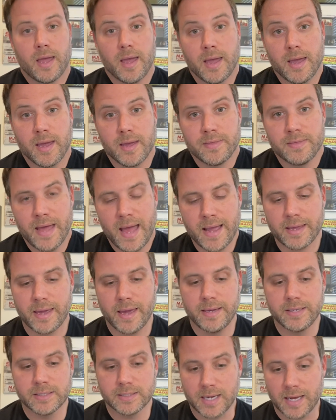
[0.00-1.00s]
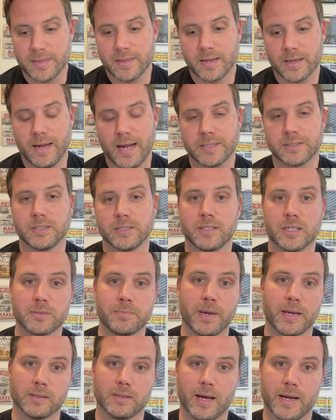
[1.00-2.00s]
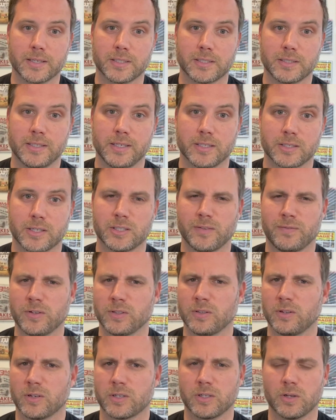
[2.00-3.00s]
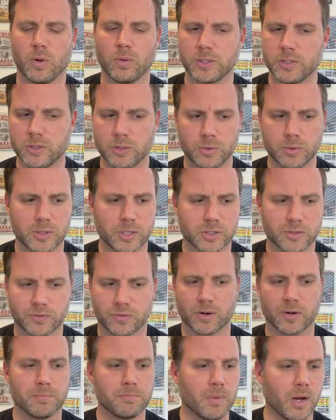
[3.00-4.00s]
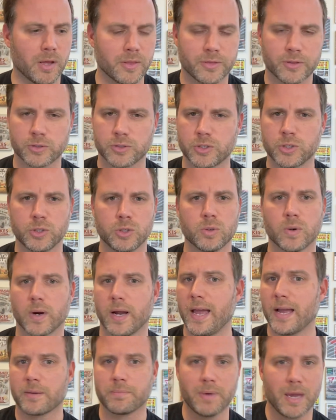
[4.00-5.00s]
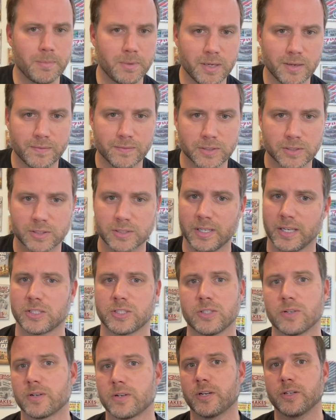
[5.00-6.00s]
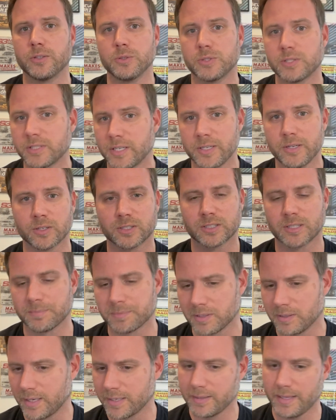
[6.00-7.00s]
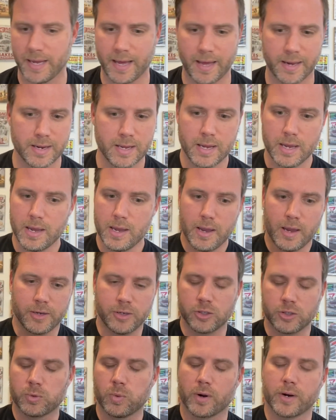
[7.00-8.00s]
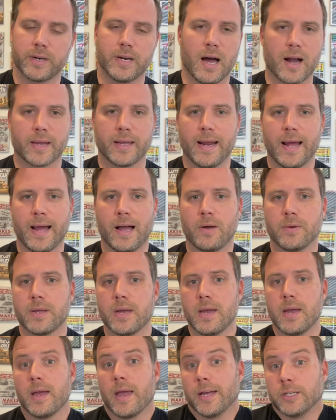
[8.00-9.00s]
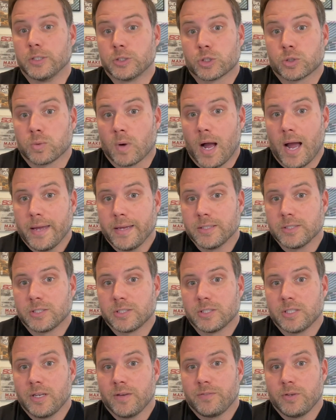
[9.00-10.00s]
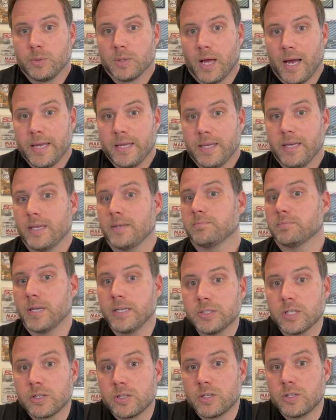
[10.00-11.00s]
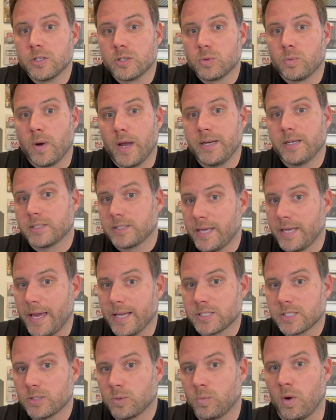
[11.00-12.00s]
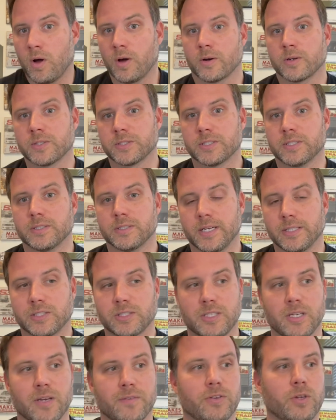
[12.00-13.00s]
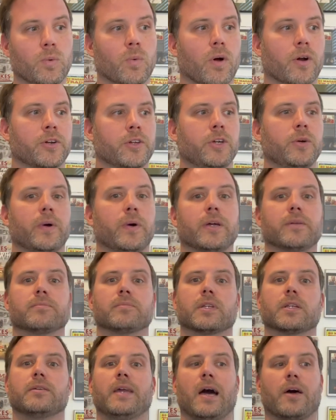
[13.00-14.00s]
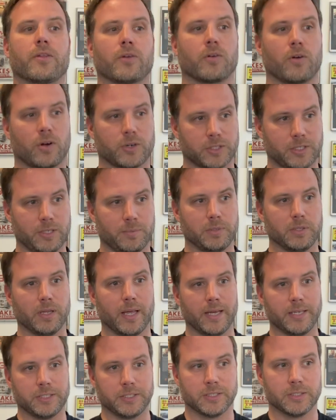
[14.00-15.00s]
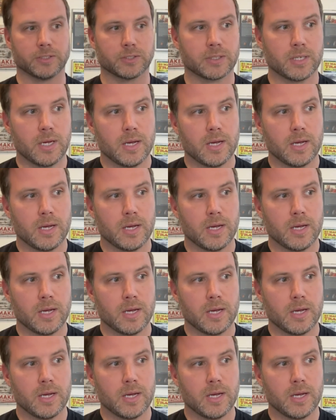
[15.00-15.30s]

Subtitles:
in that case, I think it actually does make a lot of sense because if you're looking to only do this for a month or two, or heck, maybe even 6, you're in a new city or something like that, you just want to knock it out and try it and see if you like it, it's a good way to test the waters and see if you want to do it. Now, there are stipulations.